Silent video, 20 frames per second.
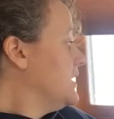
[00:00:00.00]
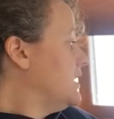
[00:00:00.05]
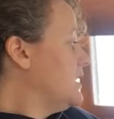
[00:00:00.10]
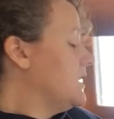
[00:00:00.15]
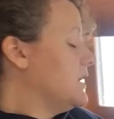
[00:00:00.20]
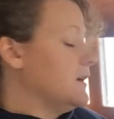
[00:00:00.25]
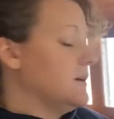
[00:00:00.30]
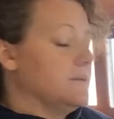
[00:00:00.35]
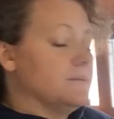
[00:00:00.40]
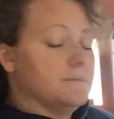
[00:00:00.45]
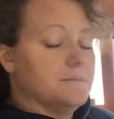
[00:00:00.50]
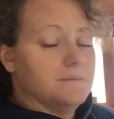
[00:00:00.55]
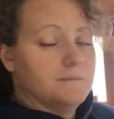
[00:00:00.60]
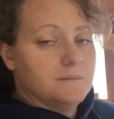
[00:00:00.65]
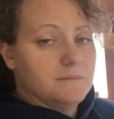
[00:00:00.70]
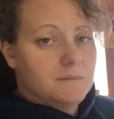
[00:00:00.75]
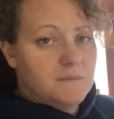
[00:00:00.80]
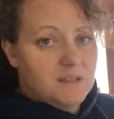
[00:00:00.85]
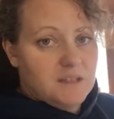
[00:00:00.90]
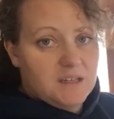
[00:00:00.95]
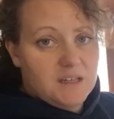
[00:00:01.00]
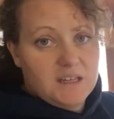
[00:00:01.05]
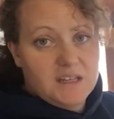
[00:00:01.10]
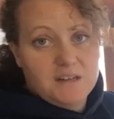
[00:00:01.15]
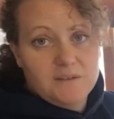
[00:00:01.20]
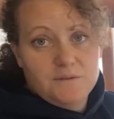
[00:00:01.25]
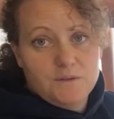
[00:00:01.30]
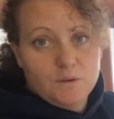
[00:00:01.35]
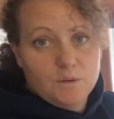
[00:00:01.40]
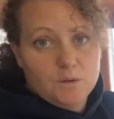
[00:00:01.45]
Um,
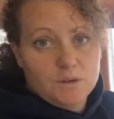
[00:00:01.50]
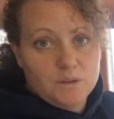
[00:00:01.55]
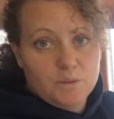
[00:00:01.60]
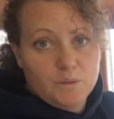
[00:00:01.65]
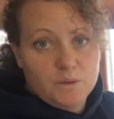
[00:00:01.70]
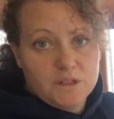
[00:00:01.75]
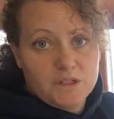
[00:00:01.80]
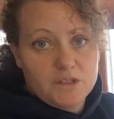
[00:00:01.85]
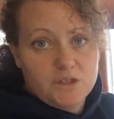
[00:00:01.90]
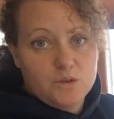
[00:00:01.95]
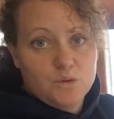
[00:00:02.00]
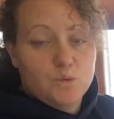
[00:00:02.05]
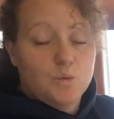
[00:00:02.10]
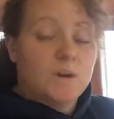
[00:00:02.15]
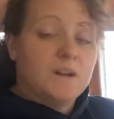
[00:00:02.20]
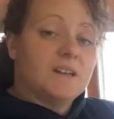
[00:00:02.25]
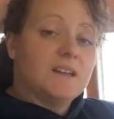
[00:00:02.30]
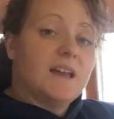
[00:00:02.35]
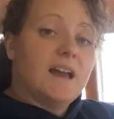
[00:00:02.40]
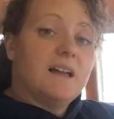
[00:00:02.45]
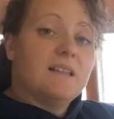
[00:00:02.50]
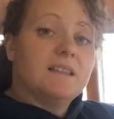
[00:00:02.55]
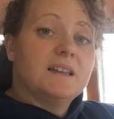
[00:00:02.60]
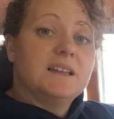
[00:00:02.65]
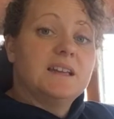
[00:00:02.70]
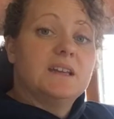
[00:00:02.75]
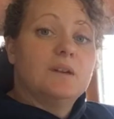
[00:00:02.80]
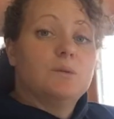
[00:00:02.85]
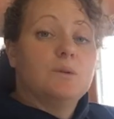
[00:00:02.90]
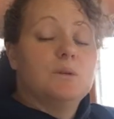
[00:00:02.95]
again, if you only want to do one
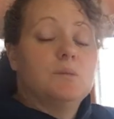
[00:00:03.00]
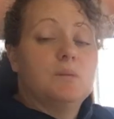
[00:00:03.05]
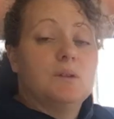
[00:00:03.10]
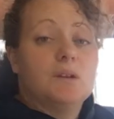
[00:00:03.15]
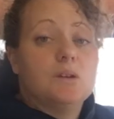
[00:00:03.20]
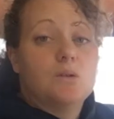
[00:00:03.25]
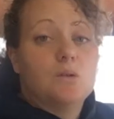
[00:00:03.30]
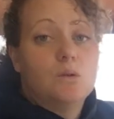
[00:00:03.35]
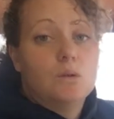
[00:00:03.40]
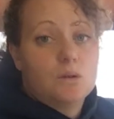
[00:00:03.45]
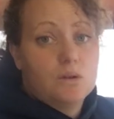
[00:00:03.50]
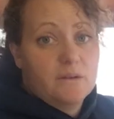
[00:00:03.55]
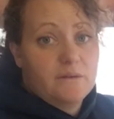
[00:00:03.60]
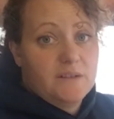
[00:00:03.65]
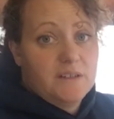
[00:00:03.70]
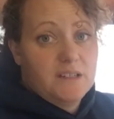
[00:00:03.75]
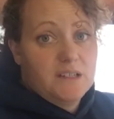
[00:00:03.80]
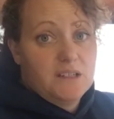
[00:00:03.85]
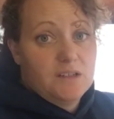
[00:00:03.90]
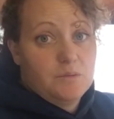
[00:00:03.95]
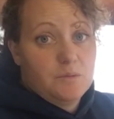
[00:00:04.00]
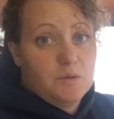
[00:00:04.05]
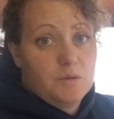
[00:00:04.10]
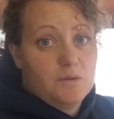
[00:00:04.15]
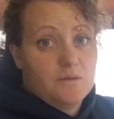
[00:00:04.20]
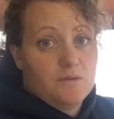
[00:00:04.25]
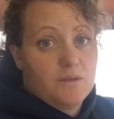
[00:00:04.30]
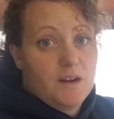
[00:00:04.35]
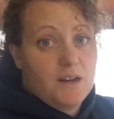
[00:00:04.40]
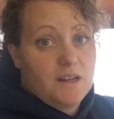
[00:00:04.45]
gallon, it would be a quarter of a teaspoon
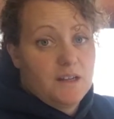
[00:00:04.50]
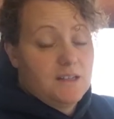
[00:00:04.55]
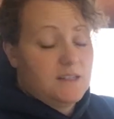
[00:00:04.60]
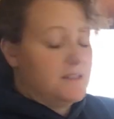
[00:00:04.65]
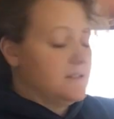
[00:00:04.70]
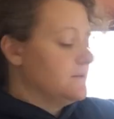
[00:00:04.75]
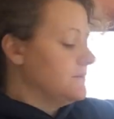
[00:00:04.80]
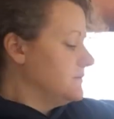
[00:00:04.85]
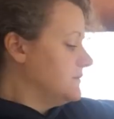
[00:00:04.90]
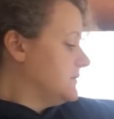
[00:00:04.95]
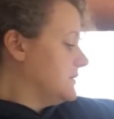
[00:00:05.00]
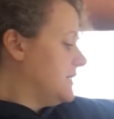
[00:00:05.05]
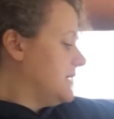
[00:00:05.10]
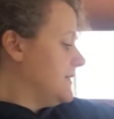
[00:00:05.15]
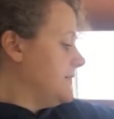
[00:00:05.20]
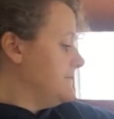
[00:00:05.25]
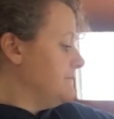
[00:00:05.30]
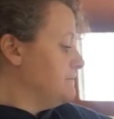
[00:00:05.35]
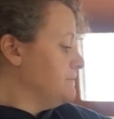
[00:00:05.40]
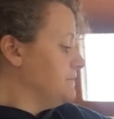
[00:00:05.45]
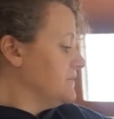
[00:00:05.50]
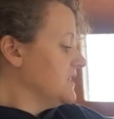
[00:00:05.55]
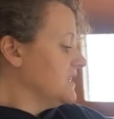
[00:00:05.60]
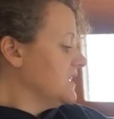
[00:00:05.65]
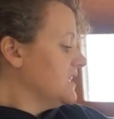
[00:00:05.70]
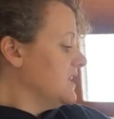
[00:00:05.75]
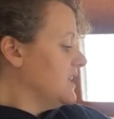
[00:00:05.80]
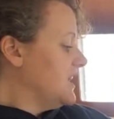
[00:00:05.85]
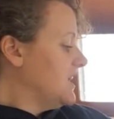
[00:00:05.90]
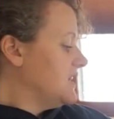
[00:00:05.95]
of rennet, okay?
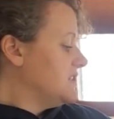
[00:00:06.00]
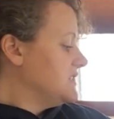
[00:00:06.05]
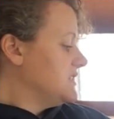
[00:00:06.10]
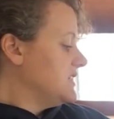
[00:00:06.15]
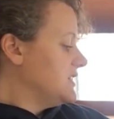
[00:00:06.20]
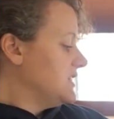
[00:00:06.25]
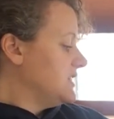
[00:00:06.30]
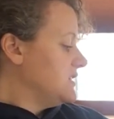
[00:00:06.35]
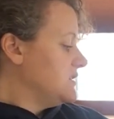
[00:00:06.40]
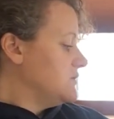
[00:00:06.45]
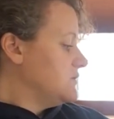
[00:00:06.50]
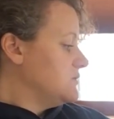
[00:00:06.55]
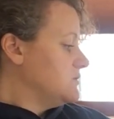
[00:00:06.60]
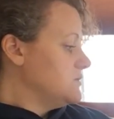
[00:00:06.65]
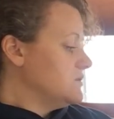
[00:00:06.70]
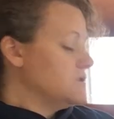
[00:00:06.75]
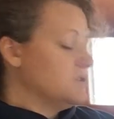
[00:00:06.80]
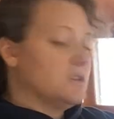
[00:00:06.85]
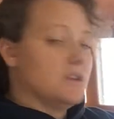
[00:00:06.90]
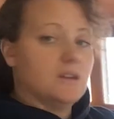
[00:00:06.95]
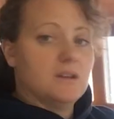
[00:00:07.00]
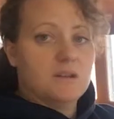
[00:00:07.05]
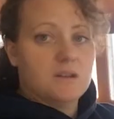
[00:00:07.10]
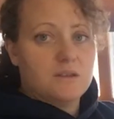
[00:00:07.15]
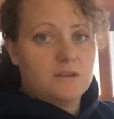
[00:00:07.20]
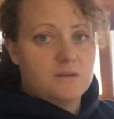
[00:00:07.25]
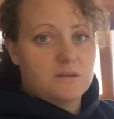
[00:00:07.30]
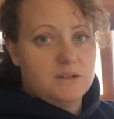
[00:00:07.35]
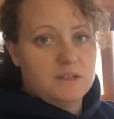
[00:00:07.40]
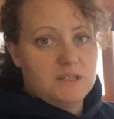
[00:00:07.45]
And then I use
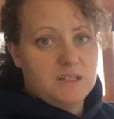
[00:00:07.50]
three